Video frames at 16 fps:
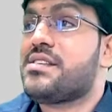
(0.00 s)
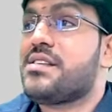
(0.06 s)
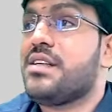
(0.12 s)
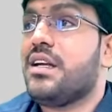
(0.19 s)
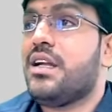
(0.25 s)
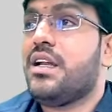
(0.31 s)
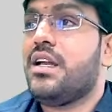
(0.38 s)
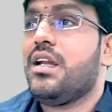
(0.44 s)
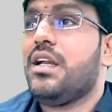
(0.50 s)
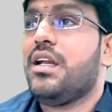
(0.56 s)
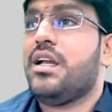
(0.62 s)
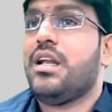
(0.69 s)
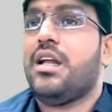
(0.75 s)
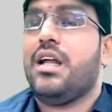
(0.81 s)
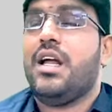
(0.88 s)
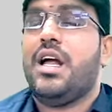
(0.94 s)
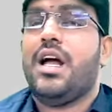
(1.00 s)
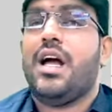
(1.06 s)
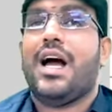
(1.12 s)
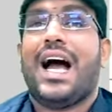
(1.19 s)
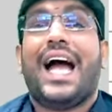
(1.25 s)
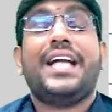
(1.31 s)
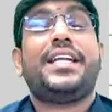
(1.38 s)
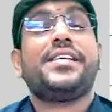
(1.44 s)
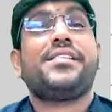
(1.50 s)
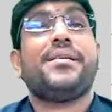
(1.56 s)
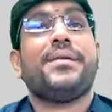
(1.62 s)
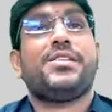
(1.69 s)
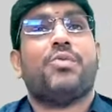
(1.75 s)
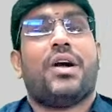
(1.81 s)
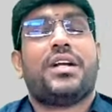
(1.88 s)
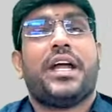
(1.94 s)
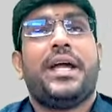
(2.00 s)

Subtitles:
ITC means what?